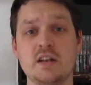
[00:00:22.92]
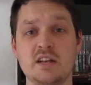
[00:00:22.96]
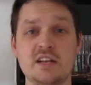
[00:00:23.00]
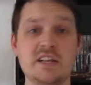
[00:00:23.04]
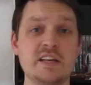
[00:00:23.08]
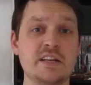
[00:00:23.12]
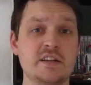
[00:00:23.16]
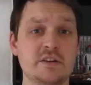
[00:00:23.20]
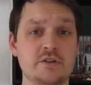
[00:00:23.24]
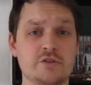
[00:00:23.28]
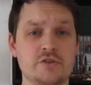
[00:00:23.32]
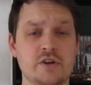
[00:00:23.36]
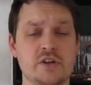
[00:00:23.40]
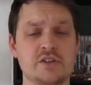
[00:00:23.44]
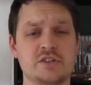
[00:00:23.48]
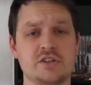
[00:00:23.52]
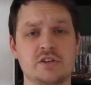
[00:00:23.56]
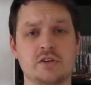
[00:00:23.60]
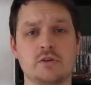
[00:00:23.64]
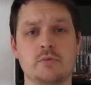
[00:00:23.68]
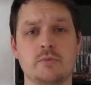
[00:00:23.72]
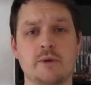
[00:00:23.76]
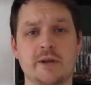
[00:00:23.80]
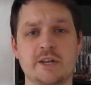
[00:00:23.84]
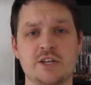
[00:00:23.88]
need
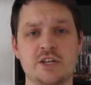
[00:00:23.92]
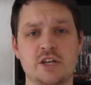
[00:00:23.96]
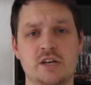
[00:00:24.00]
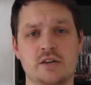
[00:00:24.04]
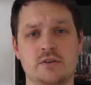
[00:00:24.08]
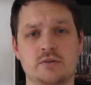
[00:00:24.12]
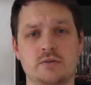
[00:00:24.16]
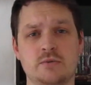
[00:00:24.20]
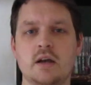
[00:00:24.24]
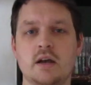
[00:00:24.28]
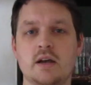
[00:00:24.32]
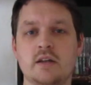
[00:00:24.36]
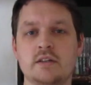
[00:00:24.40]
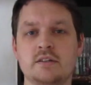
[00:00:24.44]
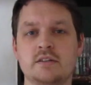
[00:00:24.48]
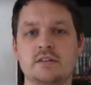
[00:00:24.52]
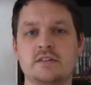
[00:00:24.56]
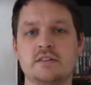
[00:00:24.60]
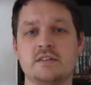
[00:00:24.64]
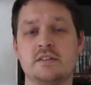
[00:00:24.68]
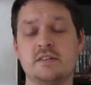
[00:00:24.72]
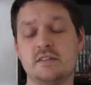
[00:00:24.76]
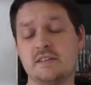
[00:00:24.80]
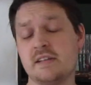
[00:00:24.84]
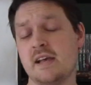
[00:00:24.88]
addressing on my channel. And
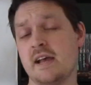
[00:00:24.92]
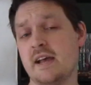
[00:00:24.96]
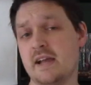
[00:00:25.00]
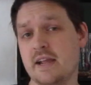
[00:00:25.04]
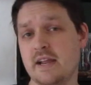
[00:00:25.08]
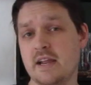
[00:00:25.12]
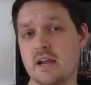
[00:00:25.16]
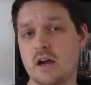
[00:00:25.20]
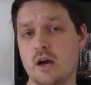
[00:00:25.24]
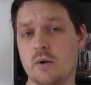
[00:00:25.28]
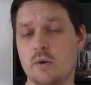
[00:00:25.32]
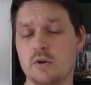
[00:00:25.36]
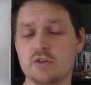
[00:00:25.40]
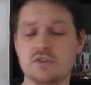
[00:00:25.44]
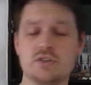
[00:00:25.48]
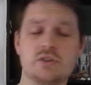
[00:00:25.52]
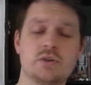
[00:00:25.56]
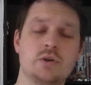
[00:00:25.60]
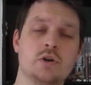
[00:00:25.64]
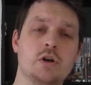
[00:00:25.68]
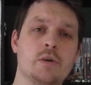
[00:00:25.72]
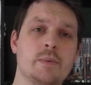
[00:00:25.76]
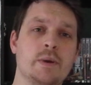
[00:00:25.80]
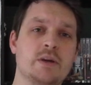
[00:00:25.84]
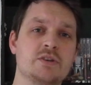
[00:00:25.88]
today I want to
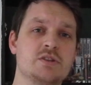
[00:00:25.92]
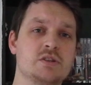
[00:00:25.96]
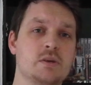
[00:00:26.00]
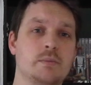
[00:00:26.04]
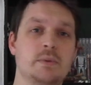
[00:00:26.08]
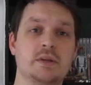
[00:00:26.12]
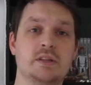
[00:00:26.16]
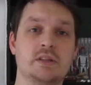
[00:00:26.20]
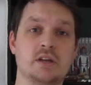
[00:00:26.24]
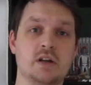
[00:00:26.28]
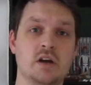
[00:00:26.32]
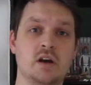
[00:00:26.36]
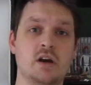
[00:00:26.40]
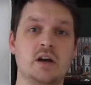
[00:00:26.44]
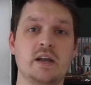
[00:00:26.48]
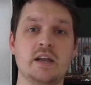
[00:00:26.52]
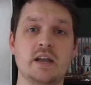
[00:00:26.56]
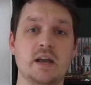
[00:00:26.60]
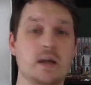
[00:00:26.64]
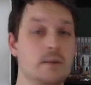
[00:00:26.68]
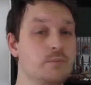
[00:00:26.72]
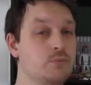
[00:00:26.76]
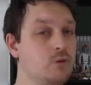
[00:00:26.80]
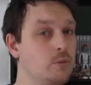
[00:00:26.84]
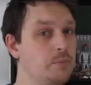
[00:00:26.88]
talk about something that I,
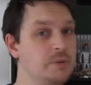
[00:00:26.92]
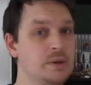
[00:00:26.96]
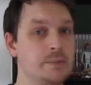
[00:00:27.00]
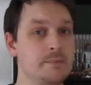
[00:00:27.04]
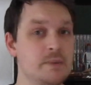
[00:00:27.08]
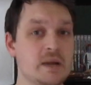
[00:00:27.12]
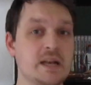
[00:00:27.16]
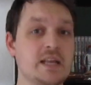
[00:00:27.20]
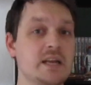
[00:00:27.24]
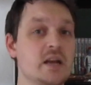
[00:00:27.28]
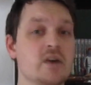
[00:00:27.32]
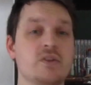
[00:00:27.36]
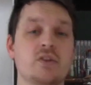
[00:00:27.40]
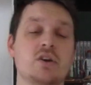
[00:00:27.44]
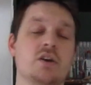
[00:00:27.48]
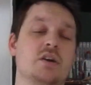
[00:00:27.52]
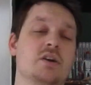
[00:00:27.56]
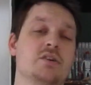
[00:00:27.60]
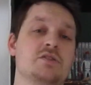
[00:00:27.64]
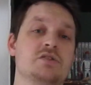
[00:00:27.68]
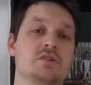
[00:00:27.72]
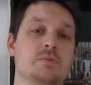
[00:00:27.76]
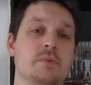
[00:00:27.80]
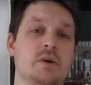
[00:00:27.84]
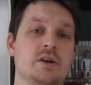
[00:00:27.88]
and probably many other
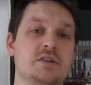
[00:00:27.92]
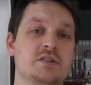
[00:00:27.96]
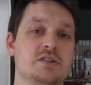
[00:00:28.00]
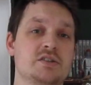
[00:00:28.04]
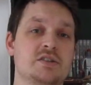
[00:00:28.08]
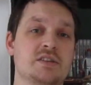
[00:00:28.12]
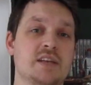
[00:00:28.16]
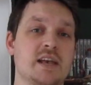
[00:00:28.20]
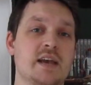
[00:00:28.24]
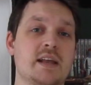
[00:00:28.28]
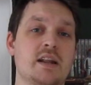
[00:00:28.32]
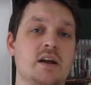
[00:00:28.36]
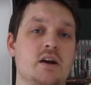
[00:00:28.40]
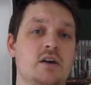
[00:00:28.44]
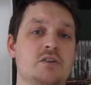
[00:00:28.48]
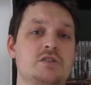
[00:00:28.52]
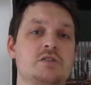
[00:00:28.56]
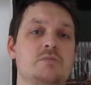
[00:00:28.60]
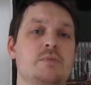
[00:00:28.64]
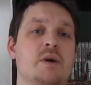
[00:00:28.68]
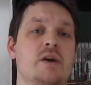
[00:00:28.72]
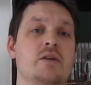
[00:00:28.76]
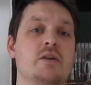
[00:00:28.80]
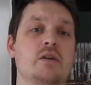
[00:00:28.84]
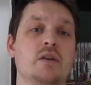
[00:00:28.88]
customizers, get asked
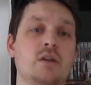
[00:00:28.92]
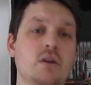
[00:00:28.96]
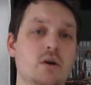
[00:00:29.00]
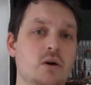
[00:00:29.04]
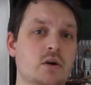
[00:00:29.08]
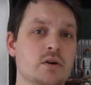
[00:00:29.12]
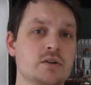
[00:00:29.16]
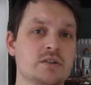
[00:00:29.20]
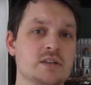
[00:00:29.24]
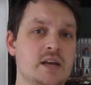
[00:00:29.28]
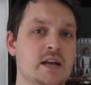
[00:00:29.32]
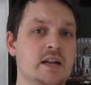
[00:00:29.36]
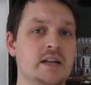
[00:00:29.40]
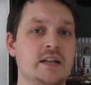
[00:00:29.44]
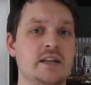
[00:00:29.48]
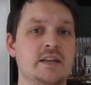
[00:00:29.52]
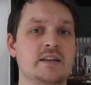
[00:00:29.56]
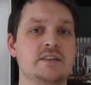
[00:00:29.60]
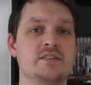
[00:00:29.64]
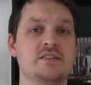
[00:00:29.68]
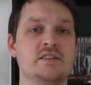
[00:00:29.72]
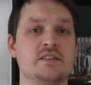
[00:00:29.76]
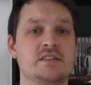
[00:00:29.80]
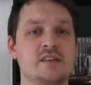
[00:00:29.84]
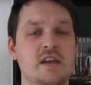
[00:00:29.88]
about a lot, and it
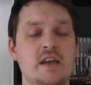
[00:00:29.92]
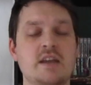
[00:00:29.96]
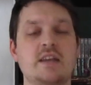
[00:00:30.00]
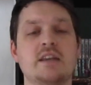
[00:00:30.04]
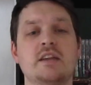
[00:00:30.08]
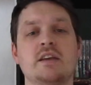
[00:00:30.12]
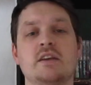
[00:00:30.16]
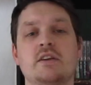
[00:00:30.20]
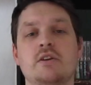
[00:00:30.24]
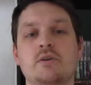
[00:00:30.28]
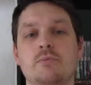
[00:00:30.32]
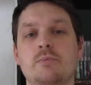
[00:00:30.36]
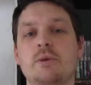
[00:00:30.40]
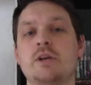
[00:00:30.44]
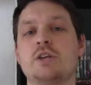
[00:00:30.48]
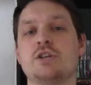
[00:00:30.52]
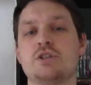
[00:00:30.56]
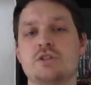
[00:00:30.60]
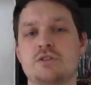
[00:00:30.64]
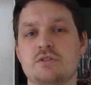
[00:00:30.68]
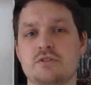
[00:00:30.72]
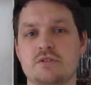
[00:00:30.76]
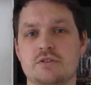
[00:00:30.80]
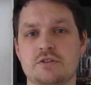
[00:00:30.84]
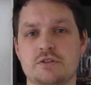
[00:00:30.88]
is taking
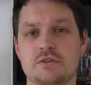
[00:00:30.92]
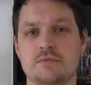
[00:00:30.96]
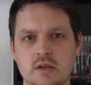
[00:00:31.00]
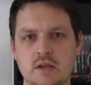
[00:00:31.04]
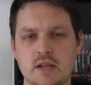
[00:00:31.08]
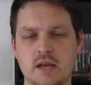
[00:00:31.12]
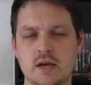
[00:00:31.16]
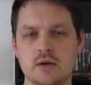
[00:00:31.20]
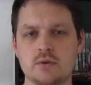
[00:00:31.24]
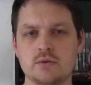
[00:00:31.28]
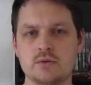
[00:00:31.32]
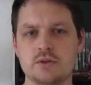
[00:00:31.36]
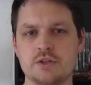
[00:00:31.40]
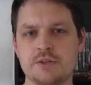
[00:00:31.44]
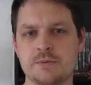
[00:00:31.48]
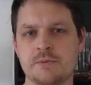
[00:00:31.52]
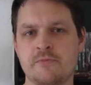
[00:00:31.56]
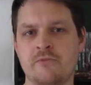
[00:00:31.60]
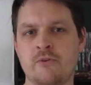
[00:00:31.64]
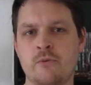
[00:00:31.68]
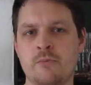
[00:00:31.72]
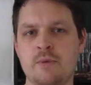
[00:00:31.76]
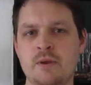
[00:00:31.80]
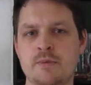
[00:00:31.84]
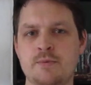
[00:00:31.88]
commissions. Now, just
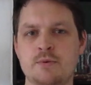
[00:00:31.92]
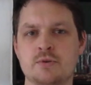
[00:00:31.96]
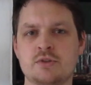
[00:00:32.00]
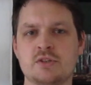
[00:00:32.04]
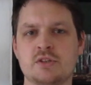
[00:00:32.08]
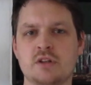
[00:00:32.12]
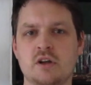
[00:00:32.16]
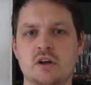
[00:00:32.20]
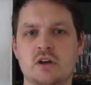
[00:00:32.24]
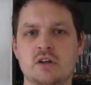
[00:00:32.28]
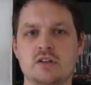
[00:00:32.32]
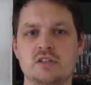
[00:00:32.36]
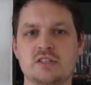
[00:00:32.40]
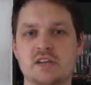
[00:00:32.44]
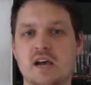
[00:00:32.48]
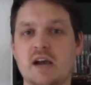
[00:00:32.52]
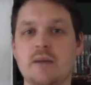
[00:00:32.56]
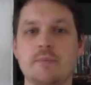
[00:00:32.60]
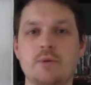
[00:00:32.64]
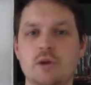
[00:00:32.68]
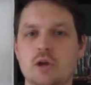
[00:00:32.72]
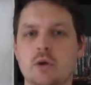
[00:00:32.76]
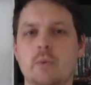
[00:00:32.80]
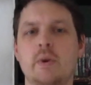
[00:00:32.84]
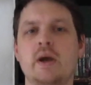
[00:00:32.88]
before people start
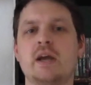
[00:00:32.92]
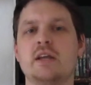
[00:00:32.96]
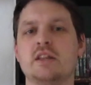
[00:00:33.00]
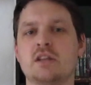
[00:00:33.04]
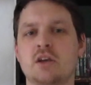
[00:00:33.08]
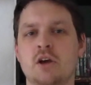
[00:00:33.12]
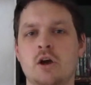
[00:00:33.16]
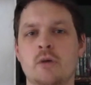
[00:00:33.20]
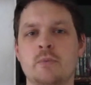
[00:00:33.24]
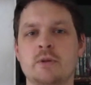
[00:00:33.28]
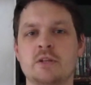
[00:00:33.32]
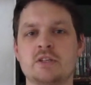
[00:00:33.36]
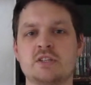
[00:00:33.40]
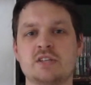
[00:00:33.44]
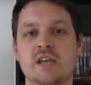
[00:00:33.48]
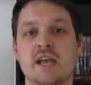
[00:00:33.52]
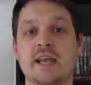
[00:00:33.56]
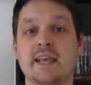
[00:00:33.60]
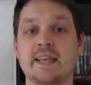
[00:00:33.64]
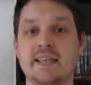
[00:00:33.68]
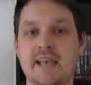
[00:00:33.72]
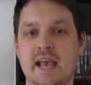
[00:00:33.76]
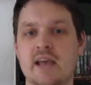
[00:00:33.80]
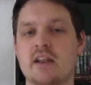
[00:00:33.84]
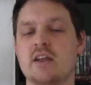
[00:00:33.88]
typing away in the comments
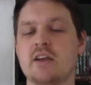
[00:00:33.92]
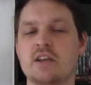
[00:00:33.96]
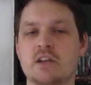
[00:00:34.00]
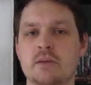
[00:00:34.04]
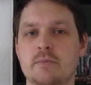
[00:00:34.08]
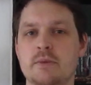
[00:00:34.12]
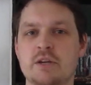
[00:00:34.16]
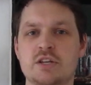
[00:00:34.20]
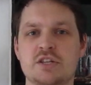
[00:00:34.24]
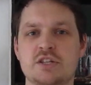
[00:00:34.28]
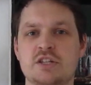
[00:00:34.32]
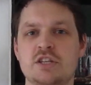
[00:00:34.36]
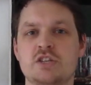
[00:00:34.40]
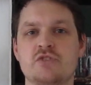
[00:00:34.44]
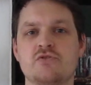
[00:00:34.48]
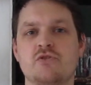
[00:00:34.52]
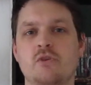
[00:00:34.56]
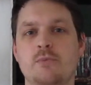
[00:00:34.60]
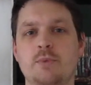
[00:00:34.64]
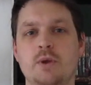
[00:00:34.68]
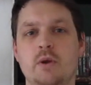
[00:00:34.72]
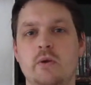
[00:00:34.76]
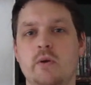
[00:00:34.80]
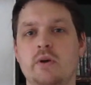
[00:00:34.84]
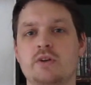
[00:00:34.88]
saying, can I commission this
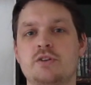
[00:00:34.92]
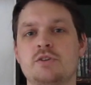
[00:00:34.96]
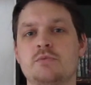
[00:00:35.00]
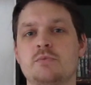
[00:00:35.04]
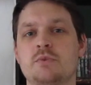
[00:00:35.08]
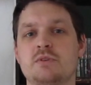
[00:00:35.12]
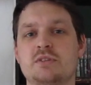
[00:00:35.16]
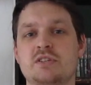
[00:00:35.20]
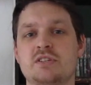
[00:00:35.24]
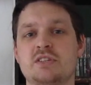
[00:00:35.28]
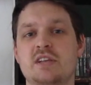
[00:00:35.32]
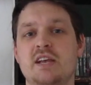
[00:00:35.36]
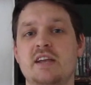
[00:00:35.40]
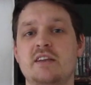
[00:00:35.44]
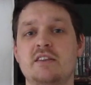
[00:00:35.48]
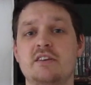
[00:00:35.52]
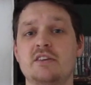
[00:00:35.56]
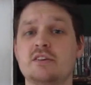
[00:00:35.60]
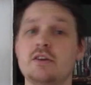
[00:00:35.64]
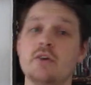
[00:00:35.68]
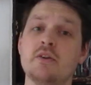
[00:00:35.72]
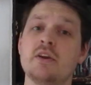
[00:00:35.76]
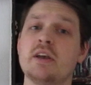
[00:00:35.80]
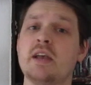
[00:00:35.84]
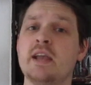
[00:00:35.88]
from you, I just want to say that
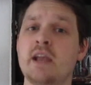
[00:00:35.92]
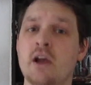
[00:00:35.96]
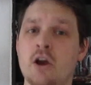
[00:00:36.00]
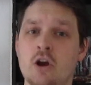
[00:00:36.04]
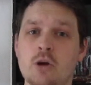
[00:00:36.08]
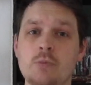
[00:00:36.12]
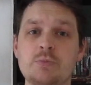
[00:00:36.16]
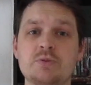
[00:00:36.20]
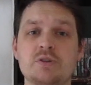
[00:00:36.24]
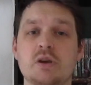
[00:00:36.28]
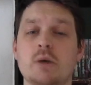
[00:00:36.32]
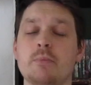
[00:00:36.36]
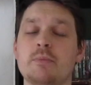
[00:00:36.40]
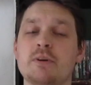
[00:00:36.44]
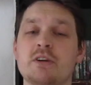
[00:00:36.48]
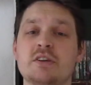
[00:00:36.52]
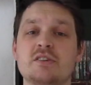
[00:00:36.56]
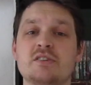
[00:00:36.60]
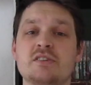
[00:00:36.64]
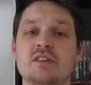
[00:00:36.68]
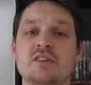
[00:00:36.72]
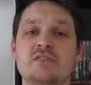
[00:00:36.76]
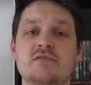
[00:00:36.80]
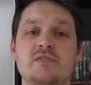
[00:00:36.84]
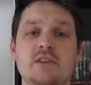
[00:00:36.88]
don't get your hopes up,
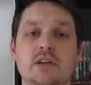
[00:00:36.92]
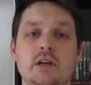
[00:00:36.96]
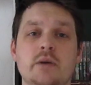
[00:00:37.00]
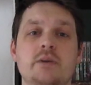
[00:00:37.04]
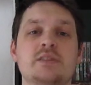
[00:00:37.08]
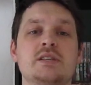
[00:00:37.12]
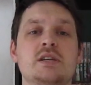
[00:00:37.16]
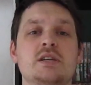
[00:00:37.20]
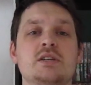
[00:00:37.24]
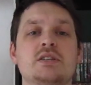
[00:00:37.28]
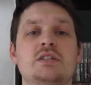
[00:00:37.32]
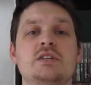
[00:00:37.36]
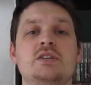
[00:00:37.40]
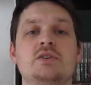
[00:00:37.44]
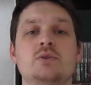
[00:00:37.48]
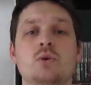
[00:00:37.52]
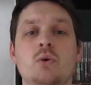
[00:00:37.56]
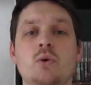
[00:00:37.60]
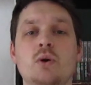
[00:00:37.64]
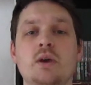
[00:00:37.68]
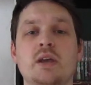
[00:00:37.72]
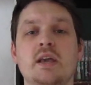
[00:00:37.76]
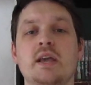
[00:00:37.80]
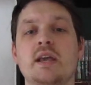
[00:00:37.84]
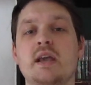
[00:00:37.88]
because this video is actually
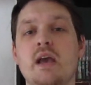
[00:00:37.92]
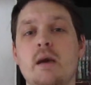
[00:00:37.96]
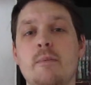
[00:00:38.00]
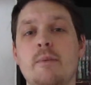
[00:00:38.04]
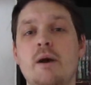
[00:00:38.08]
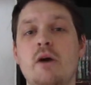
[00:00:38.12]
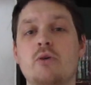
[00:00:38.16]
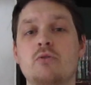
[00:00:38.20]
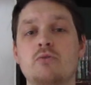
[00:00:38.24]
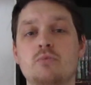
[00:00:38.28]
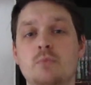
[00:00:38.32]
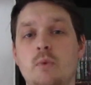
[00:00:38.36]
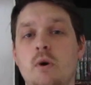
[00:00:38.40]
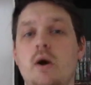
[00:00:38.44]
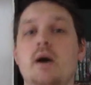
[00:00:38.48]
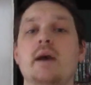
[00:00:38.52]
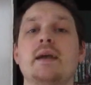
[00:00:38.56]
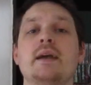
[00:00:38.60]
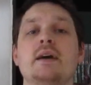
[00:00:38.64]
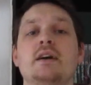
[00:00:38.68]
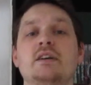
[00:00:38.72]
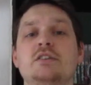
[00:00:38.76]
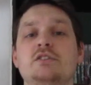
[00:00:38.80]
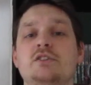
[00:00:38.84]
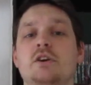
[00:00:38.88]
talking about why
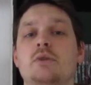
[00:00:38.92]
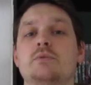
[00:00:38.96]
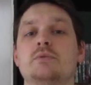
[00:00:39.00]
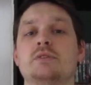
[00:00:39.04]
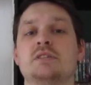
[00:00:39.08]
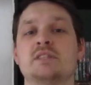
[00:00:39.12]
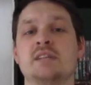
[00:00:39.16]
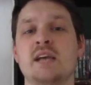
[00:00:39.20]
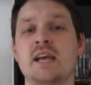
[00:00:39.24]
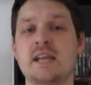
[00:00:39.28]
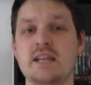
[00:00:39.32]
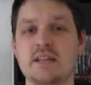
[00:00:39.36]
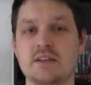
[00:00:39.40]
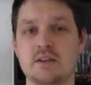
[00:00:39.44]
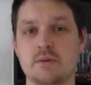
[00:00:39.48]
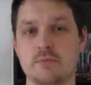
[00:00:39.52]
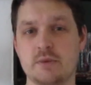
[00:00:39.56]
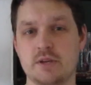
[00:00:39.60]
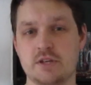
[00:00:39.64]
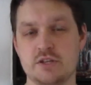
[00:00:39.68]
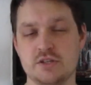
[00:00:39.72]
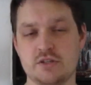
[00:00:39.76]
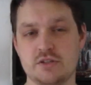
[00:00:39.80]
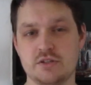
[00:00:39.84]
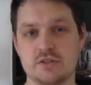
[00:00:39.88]
I don't take
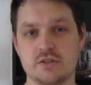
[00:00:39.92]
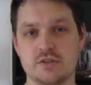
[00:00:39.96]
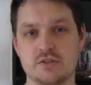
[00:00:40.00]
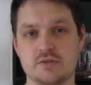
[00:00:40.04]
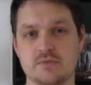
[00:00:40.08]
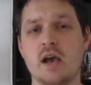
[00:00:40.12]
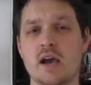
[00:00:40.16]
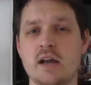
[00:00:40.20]
commissions.